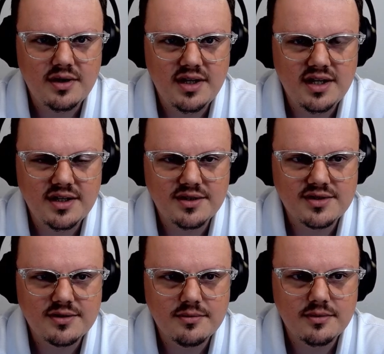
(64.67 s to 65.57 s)

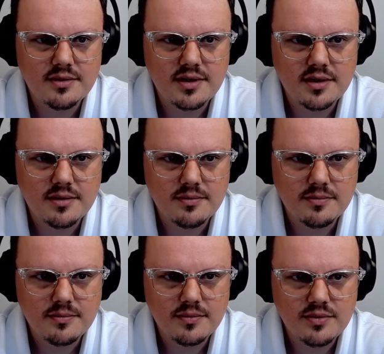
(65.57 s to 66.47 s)
is
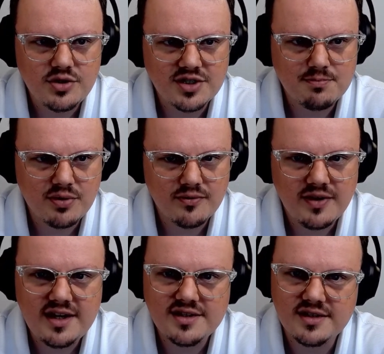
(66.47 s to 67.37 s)
just
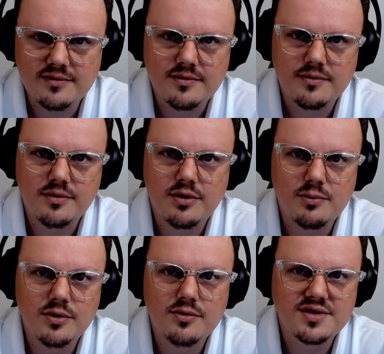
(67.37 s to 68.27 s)
pervasive
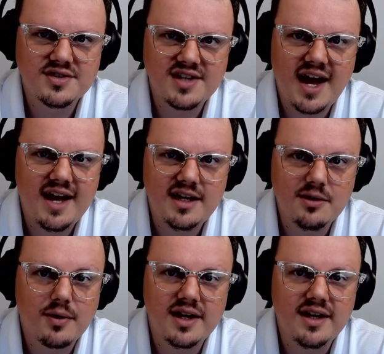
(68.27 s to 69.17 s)
through
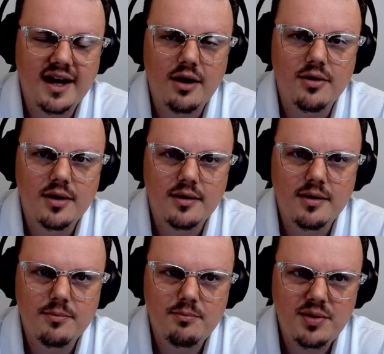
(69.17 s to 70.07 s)
society right now,
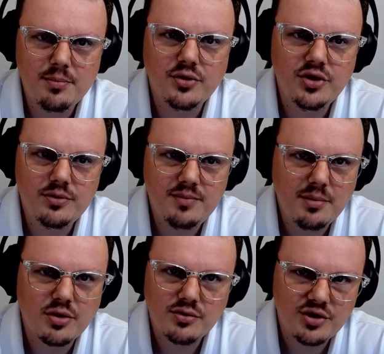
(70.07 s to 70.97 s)

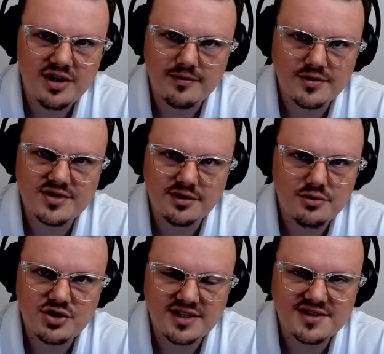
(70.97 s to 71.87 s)
people are looking for
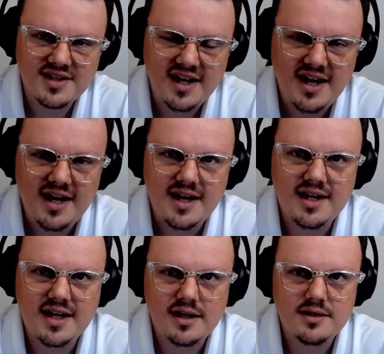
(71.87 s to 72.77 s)
solutions.
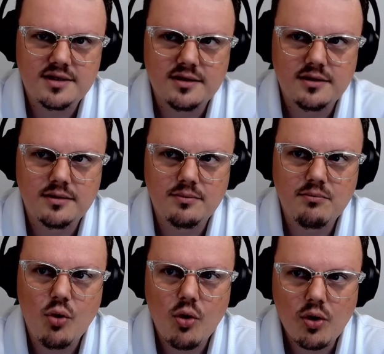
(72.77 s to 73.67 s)
And
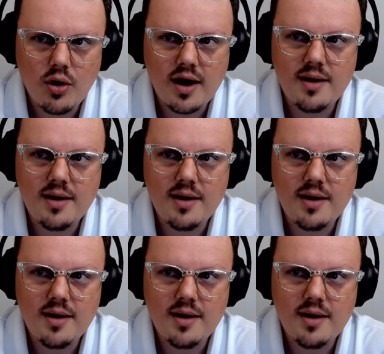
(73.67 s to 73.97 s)
more